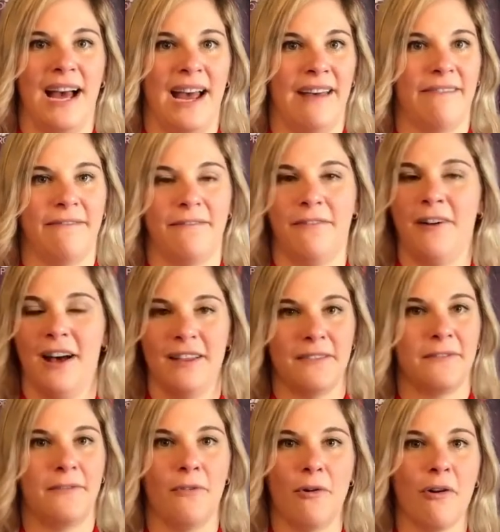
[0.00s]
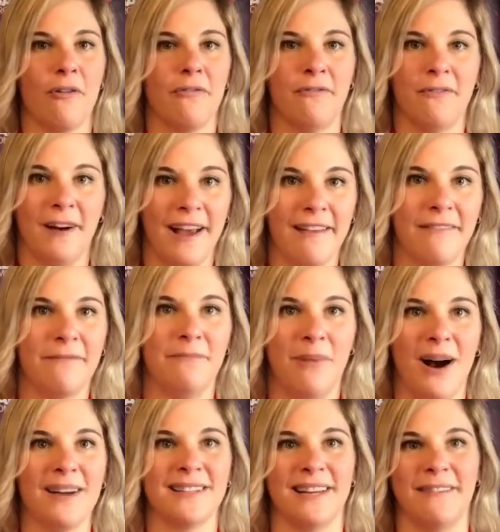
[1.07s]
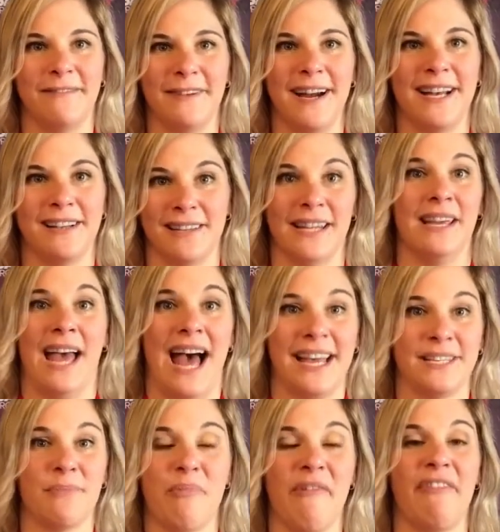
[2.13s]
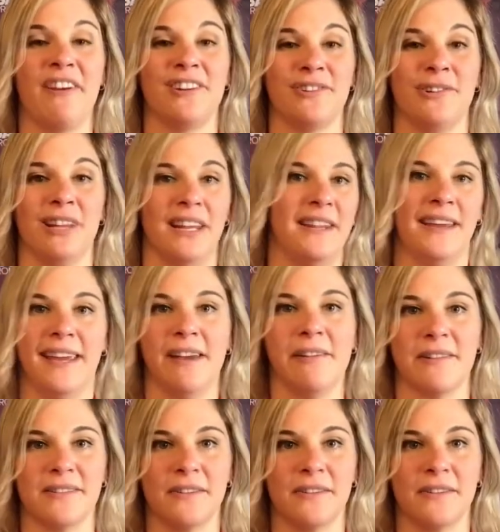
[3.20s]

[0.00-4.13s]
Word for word: I fought four or five boxing fights as a professional in the year.